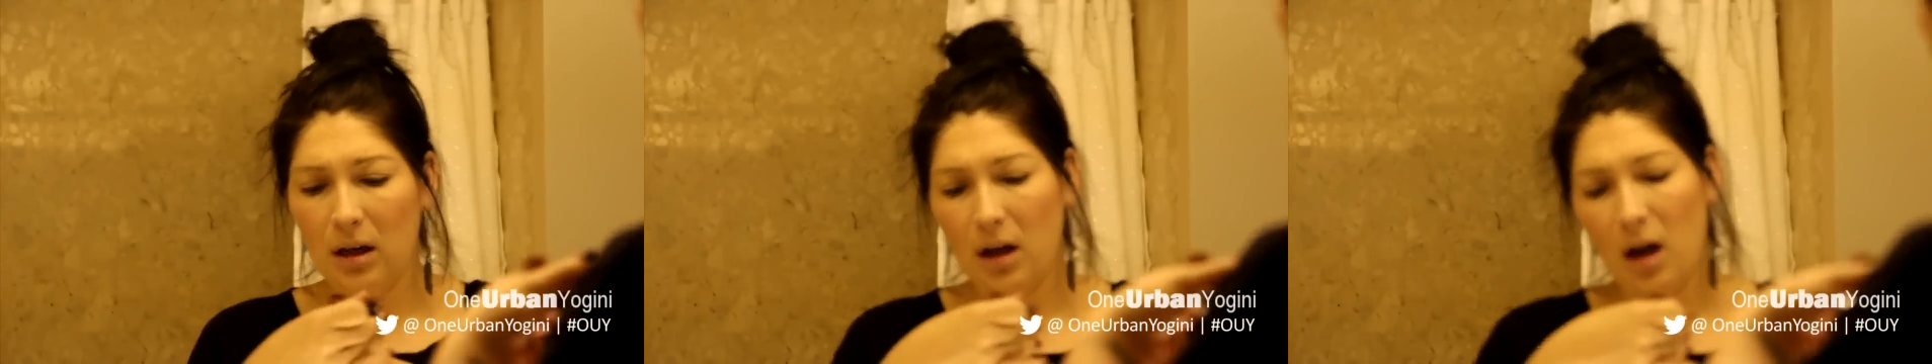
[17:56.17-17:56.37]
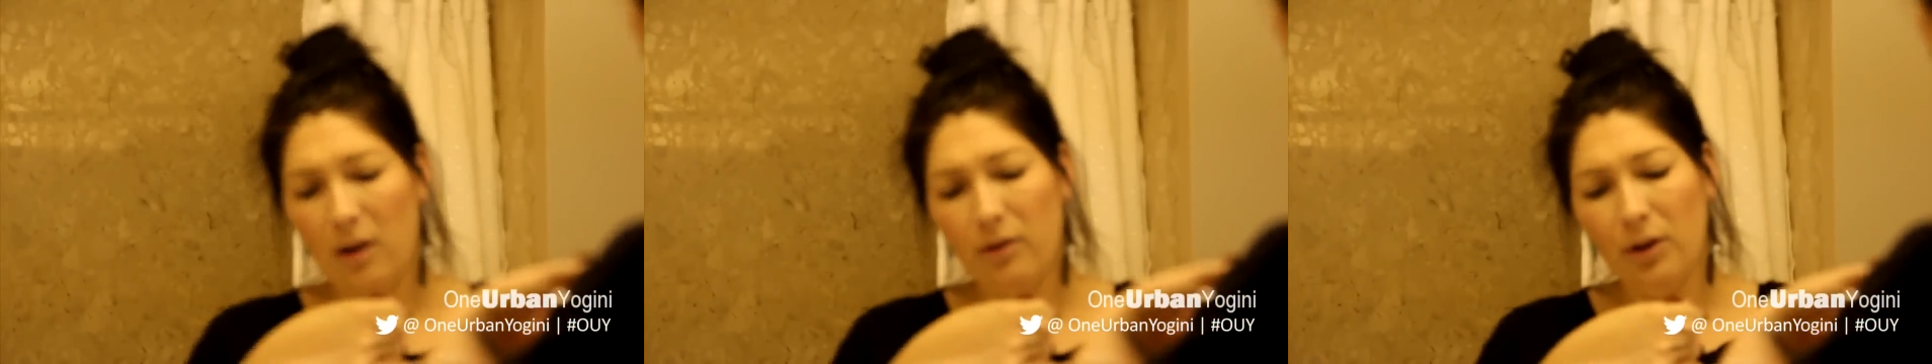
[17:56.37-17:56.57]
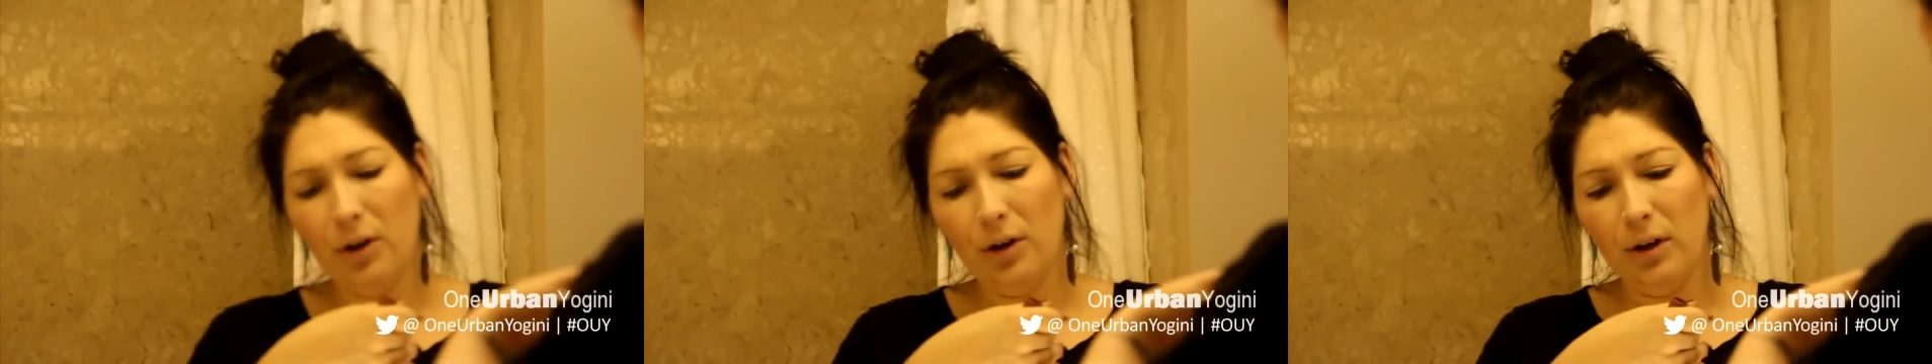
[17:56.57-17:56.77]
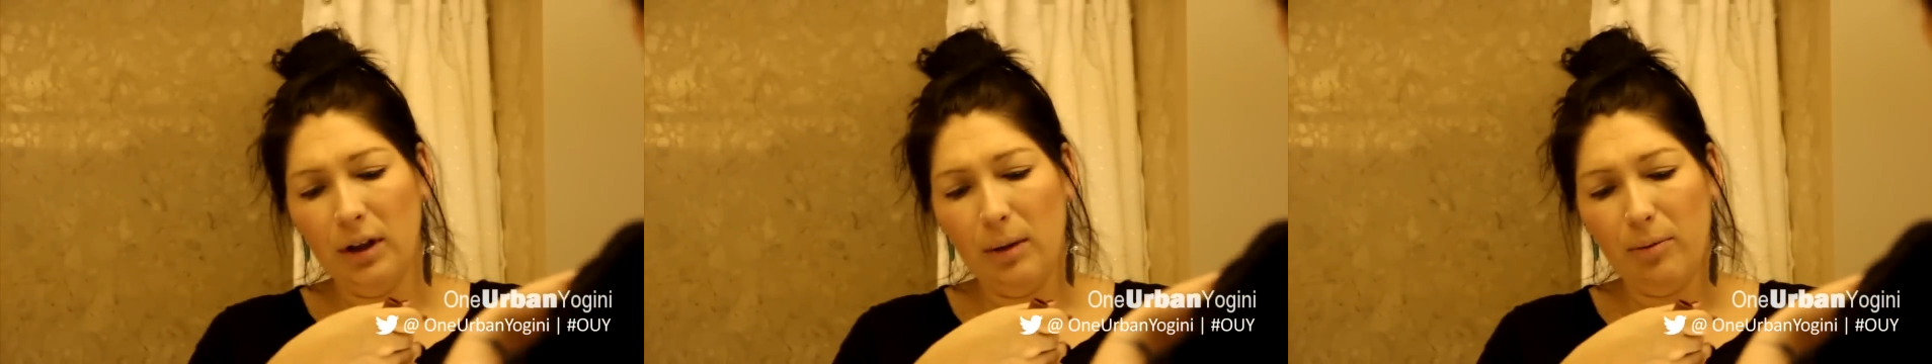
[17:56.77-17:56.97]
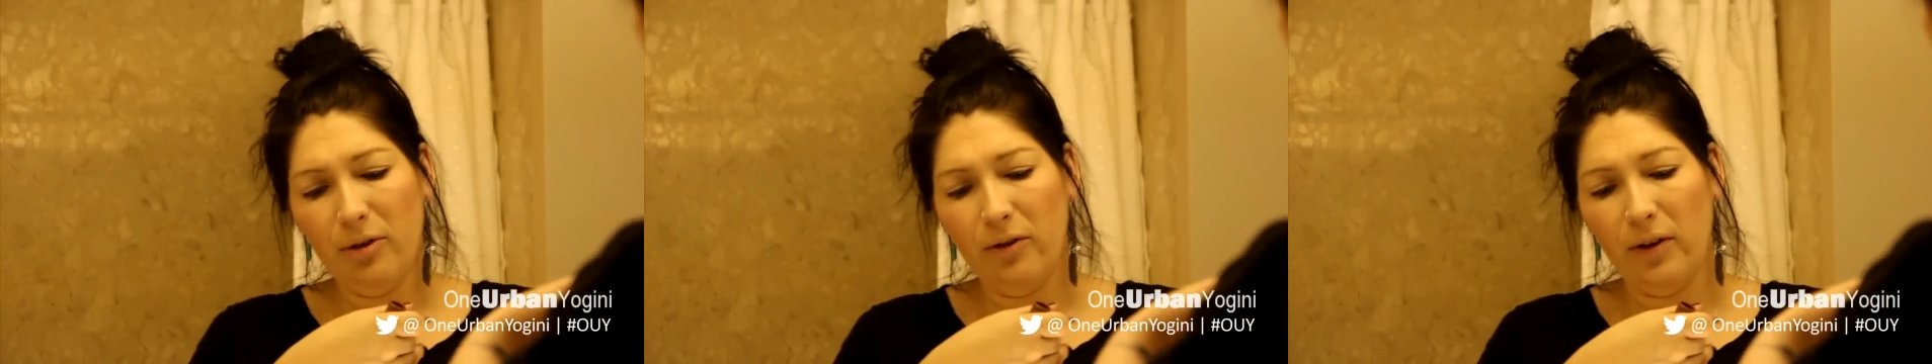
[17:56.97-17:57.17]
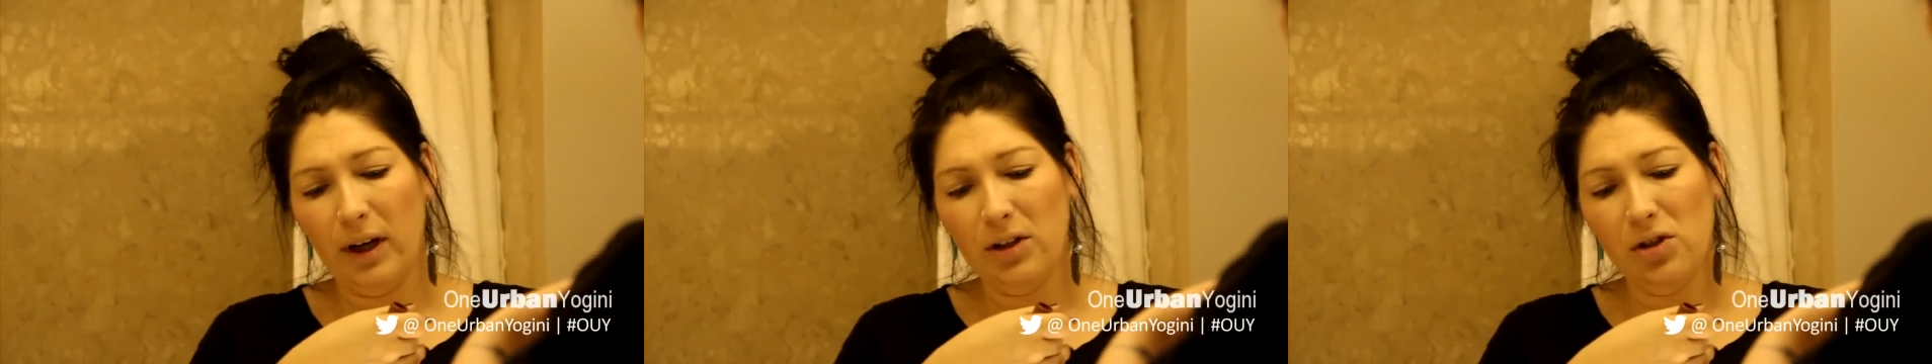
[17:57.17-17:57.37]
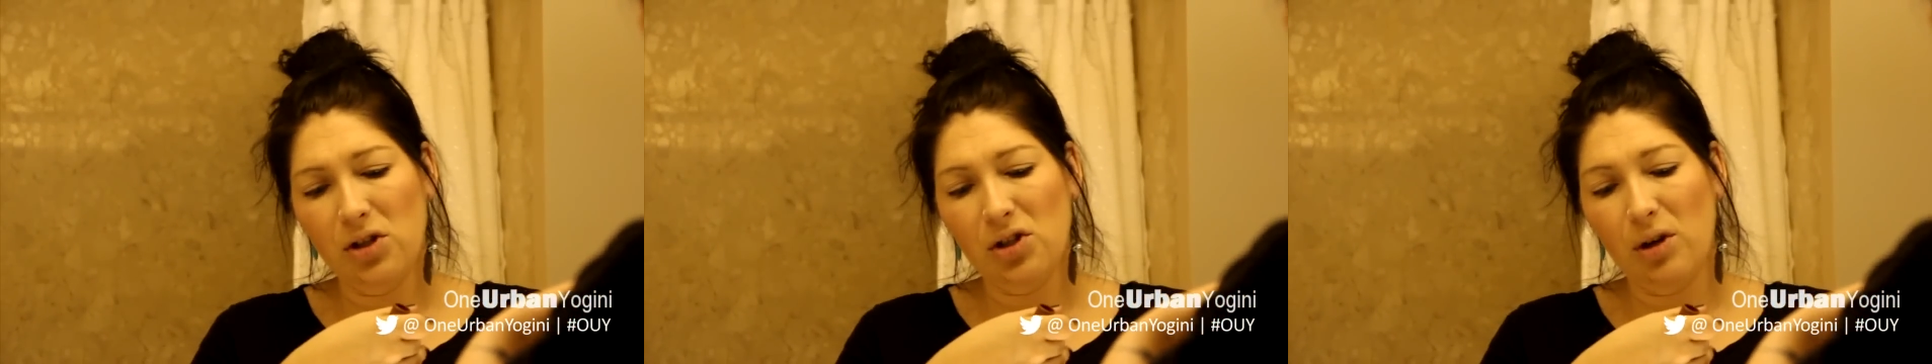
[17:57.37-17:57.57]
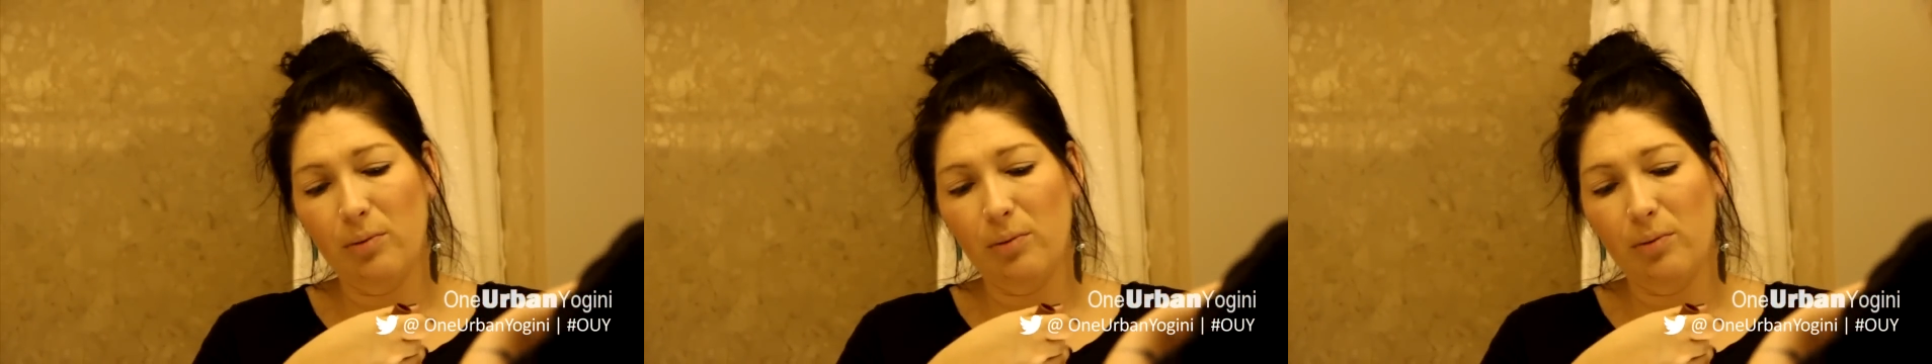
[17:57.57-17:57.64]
CoverGirl Lip Perfection